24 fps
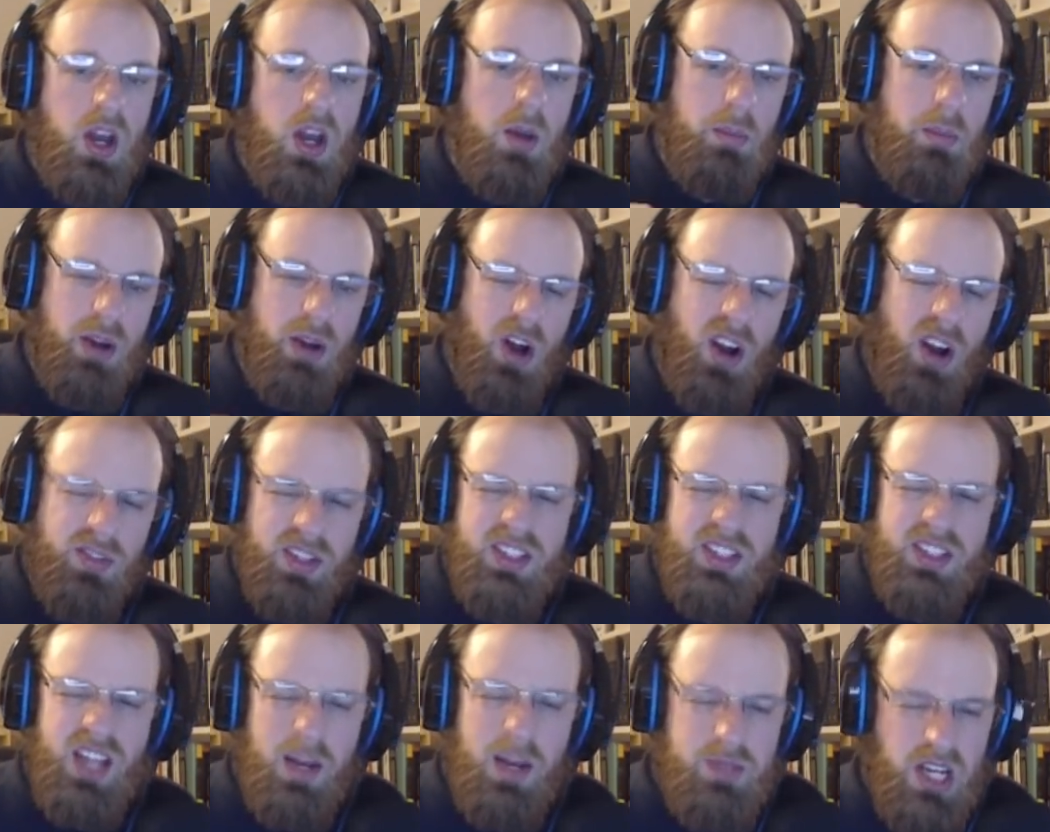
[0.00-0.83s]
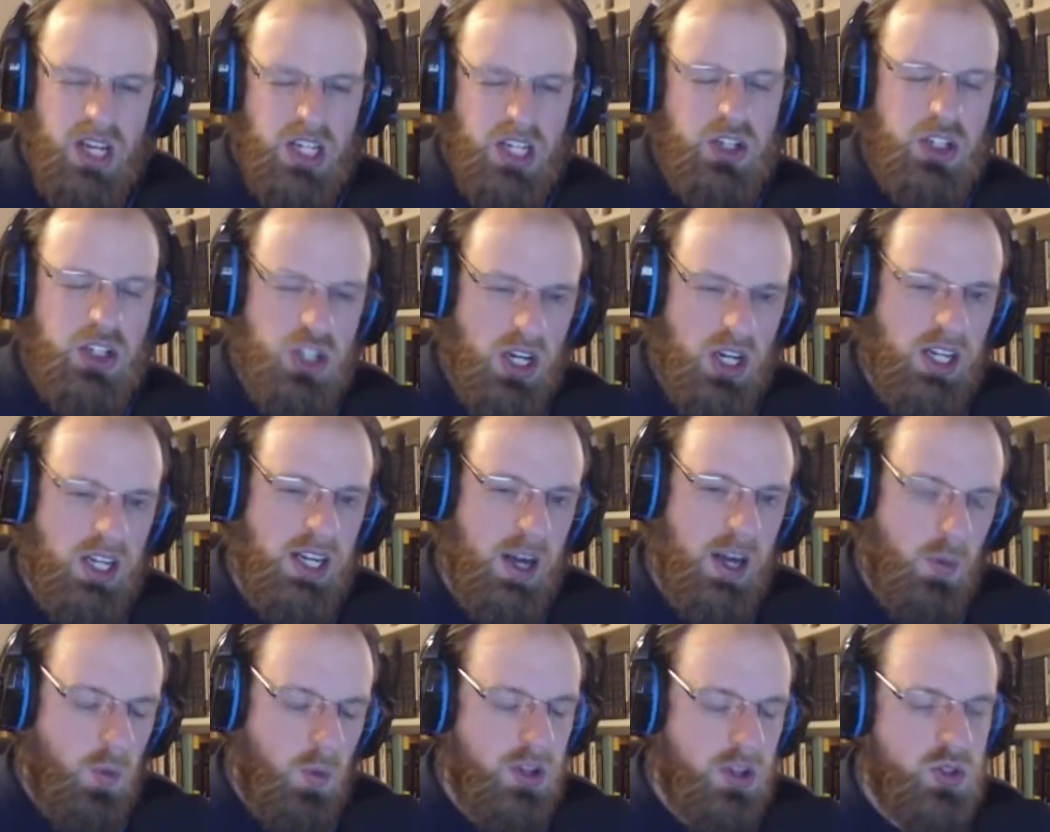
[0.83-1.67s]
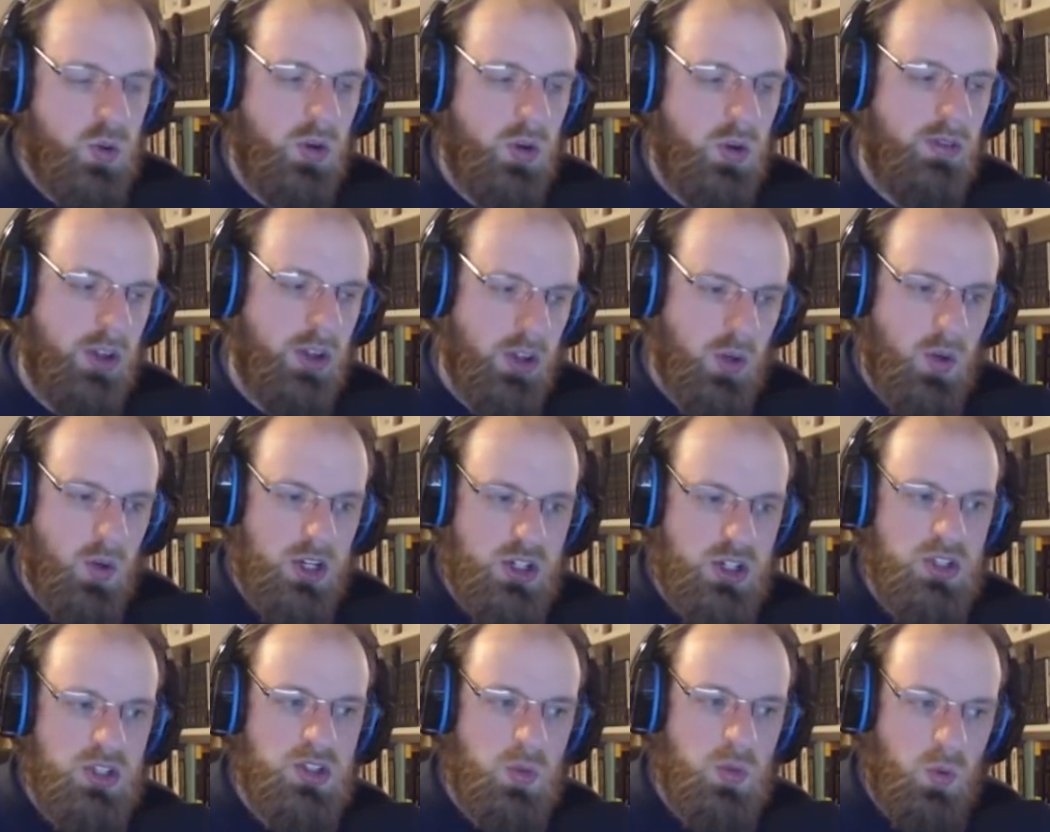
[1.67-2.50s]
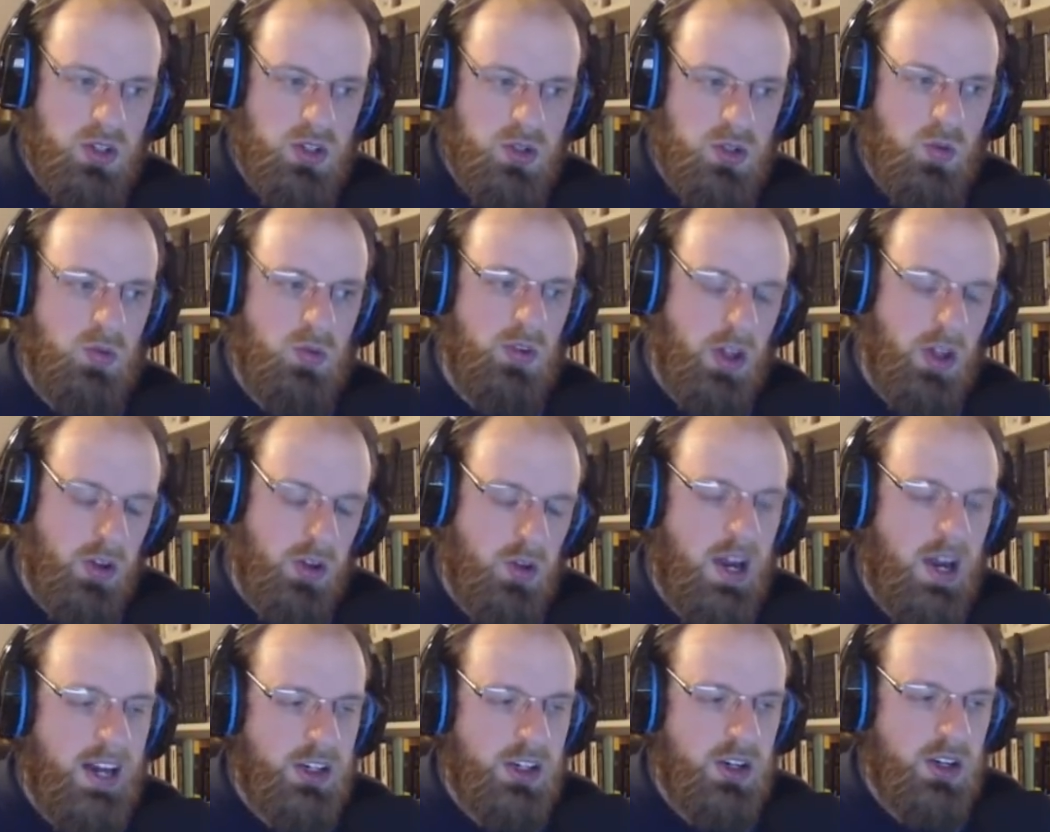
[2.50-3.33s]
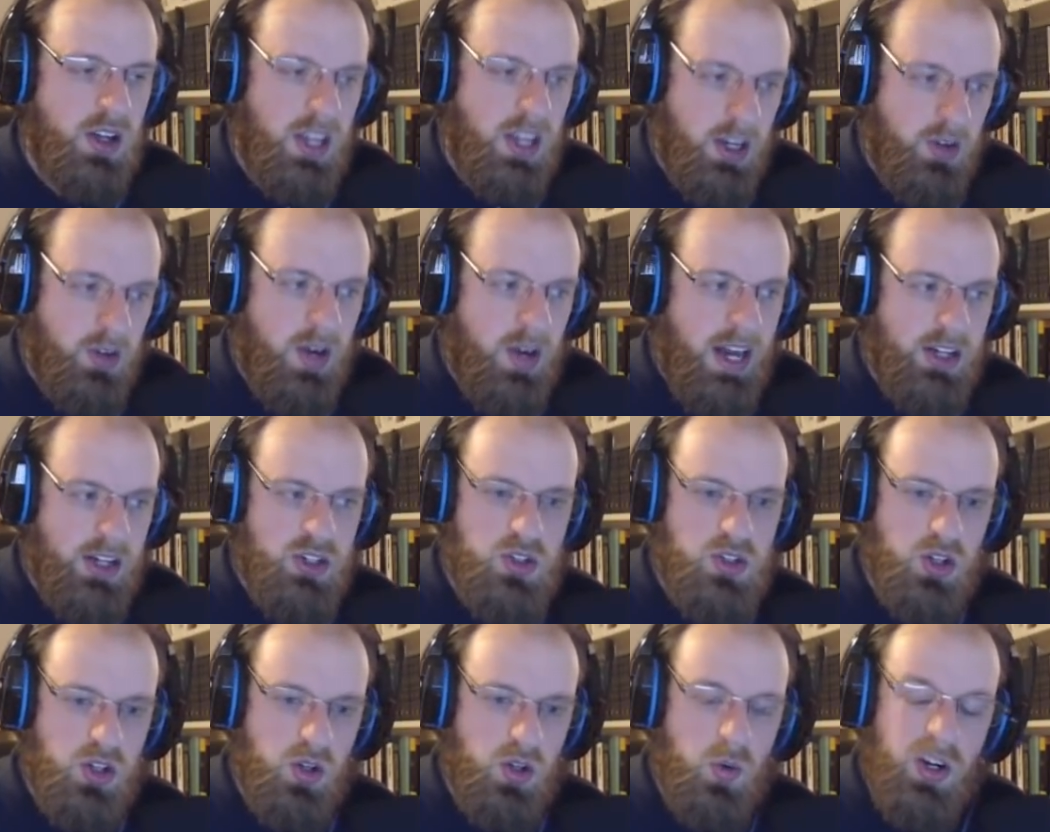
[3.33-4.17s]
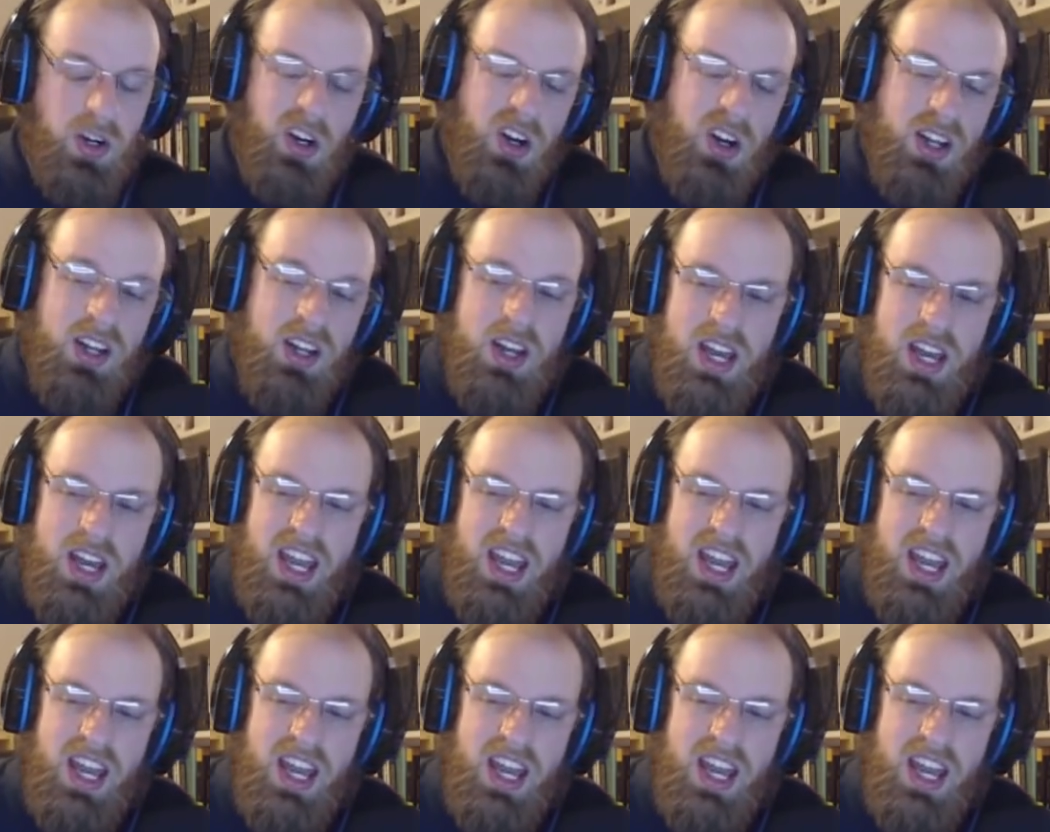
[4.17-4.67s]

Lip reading: but oftentimes actually checking out what sort of other questions and what sort of other interactions are going on.